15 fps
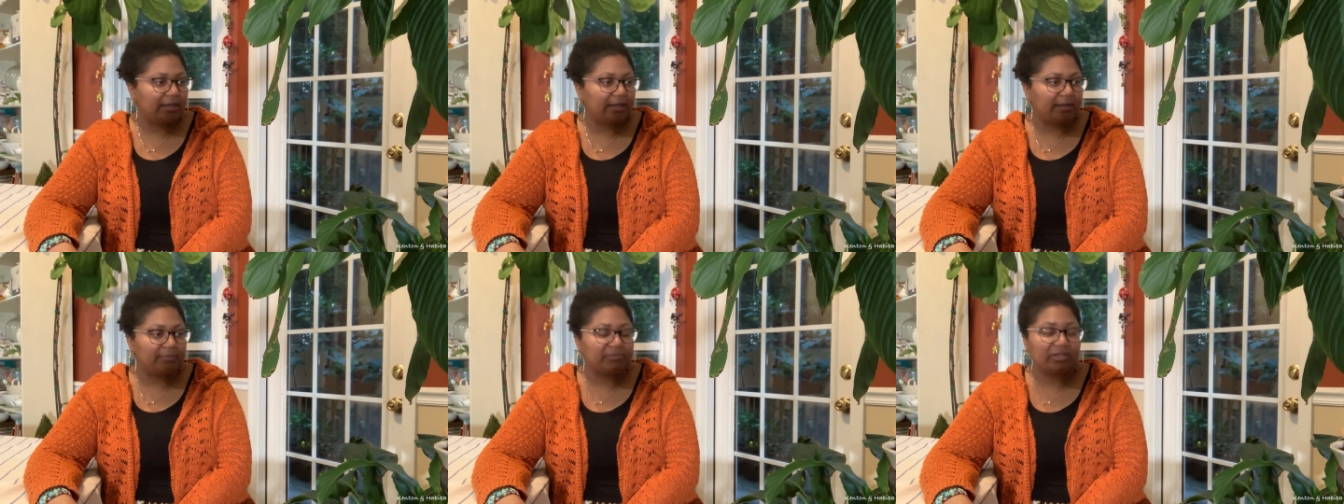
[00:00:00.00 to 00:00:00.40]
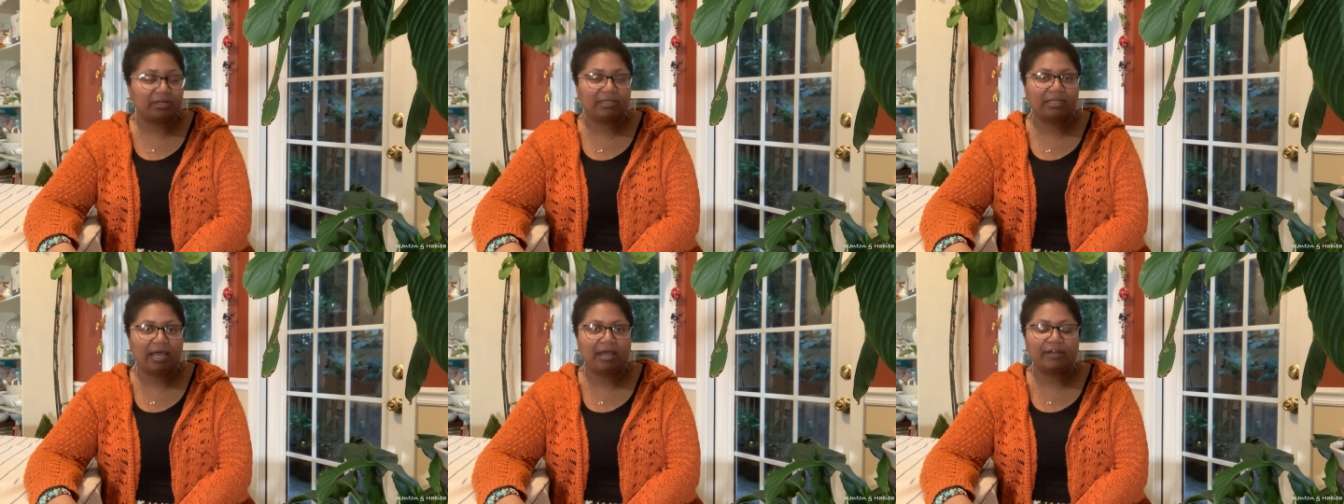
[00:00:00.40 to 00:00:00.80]
Um, there
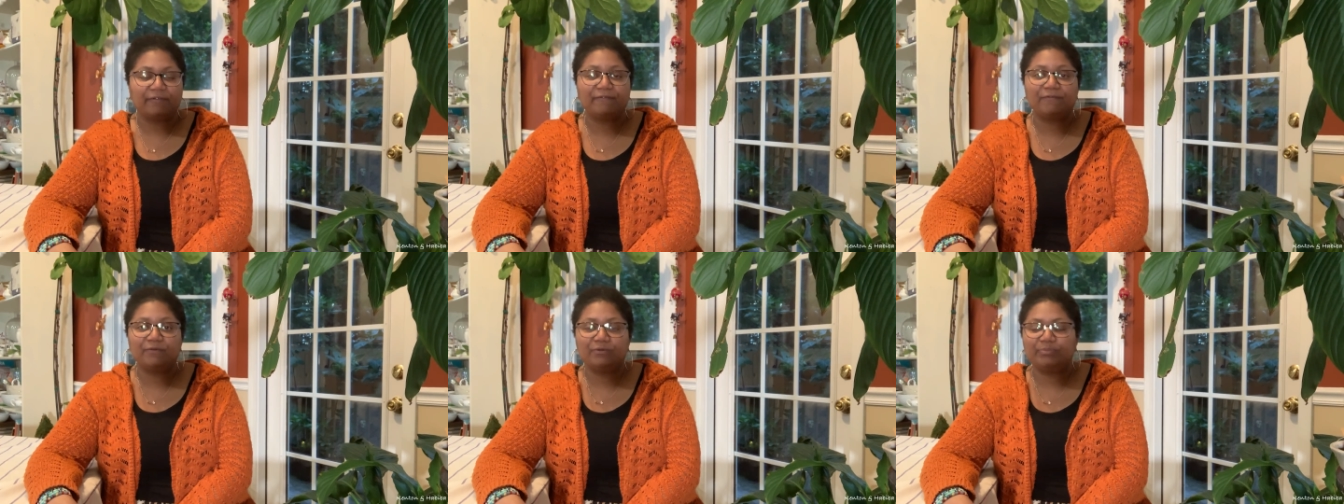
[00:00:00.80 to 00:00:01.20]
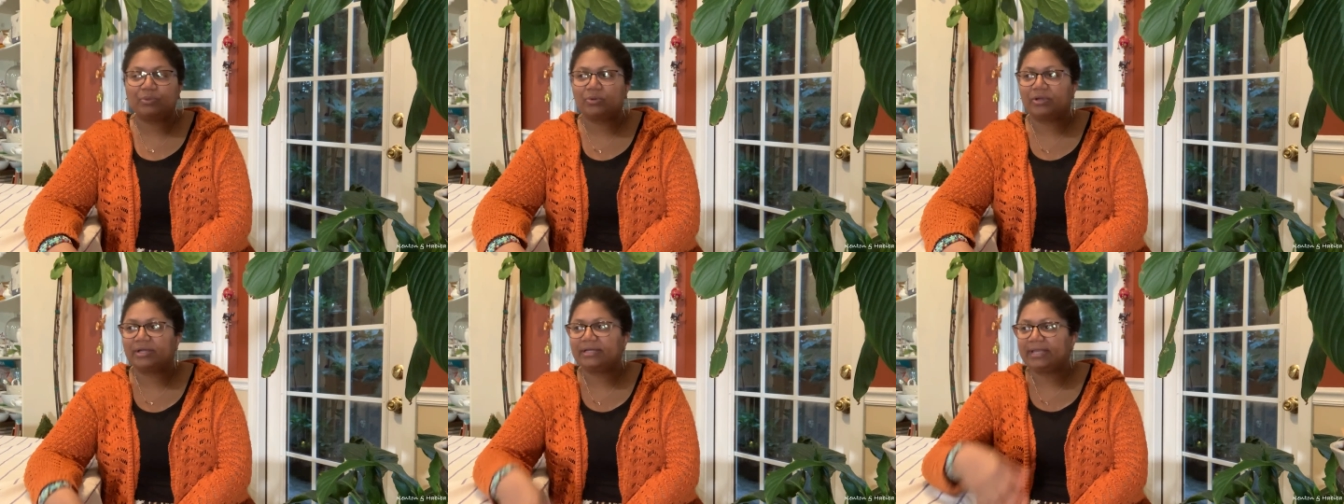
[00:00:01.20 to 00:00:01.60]
are a lot of
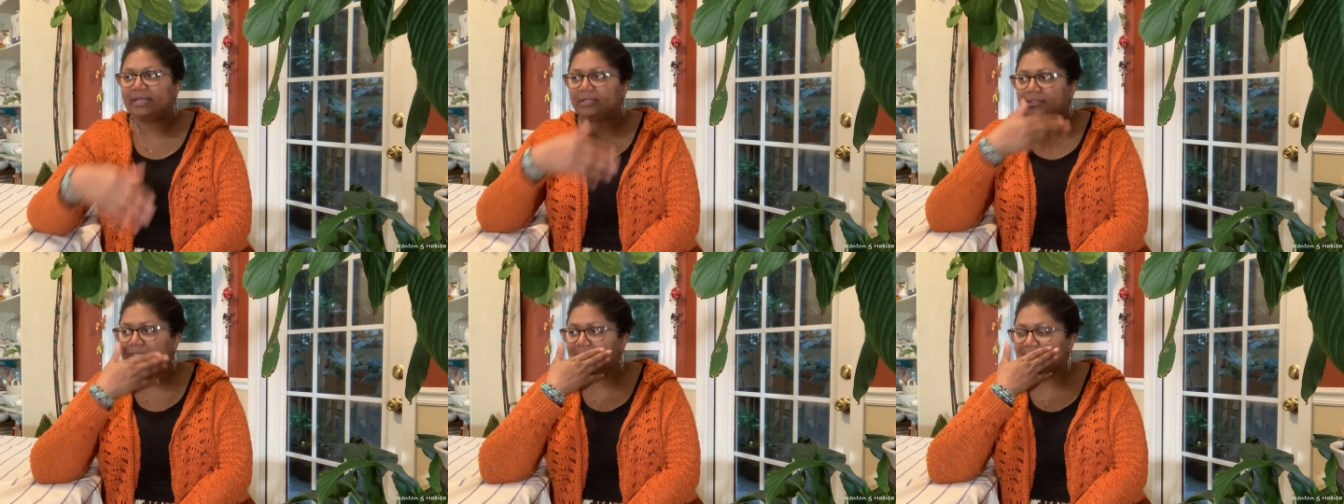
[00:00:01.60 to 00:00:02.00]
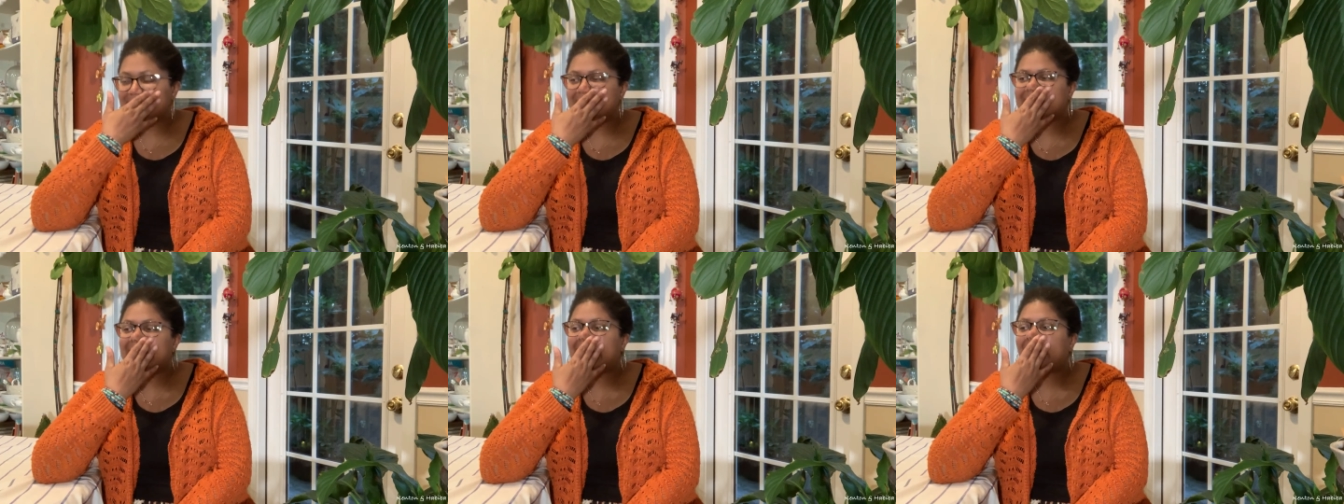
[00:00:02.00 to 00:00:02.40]
foodborne
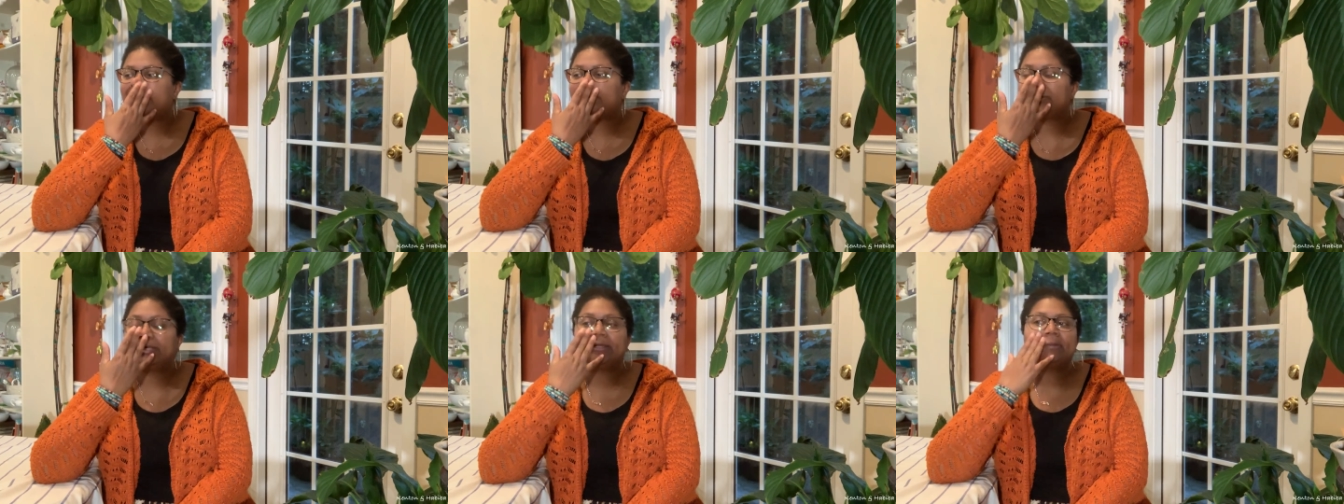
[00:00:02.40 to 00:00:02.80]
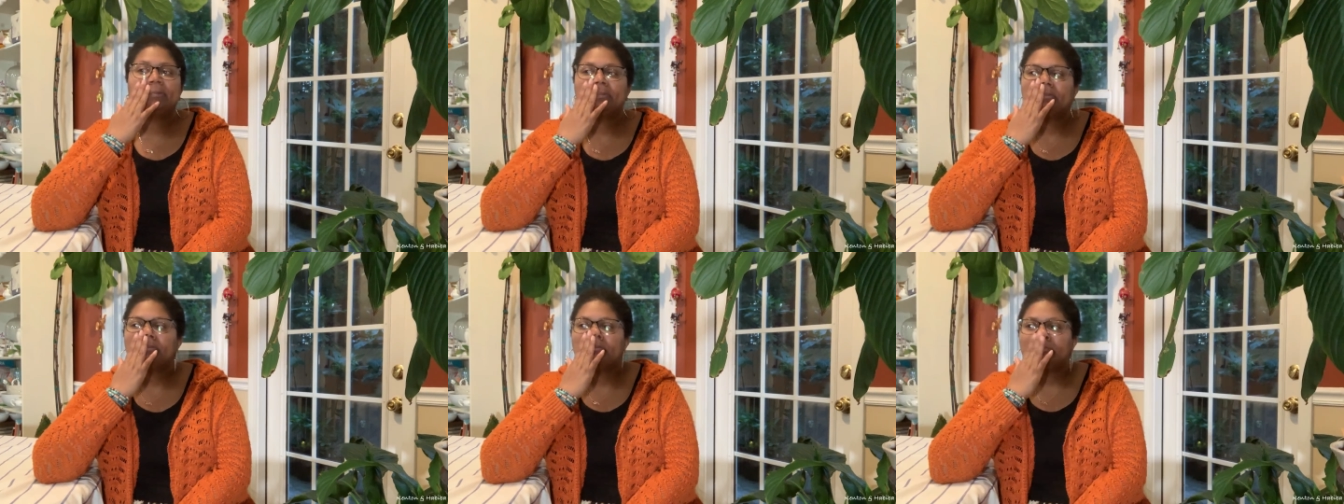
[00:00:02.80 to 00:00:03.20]
illnesses out there.